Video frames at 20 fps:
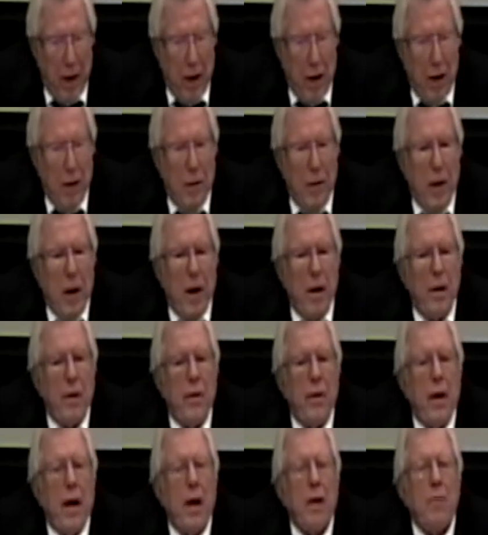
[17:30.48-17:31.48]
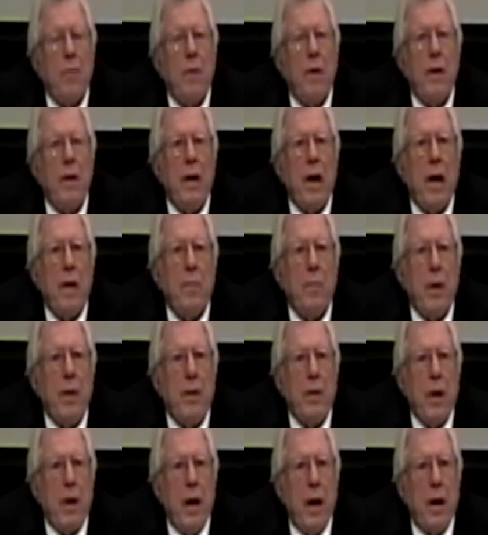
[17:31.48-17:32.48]
then that will not be
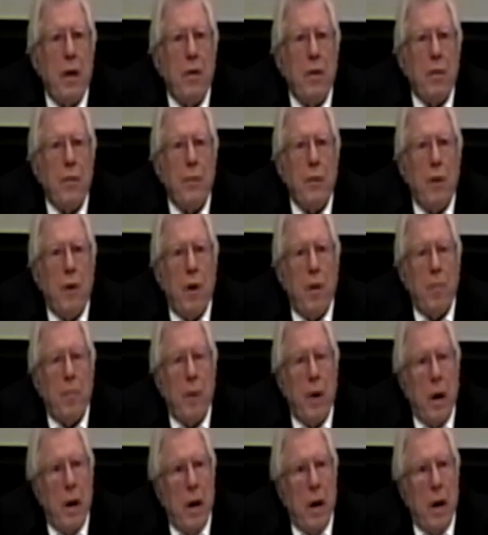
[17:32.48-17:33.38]
the end of Europe,